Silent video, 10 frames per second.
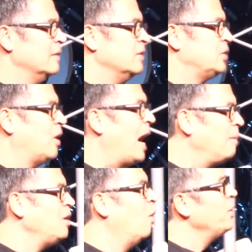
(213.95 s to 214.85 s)
So, how
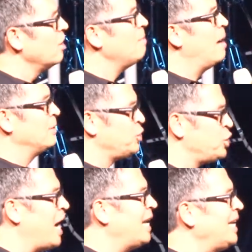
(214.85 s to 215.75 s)
many know when your mama's
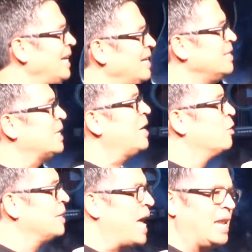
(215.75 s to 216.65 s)
Chinese and
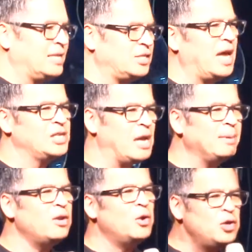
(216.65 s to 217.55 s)
your daddy's Dutch, how
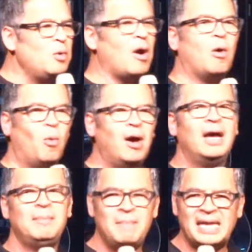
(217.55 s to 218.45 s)
many know you are
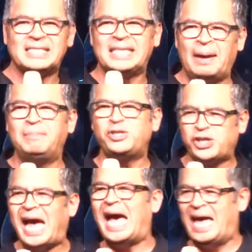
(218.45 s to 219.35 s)
one messed up
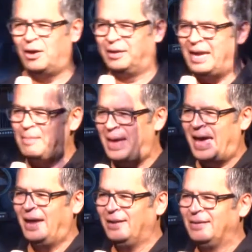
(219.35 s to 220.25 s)
child?
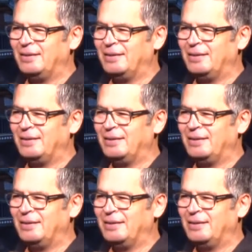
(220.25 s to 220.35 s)
Amen?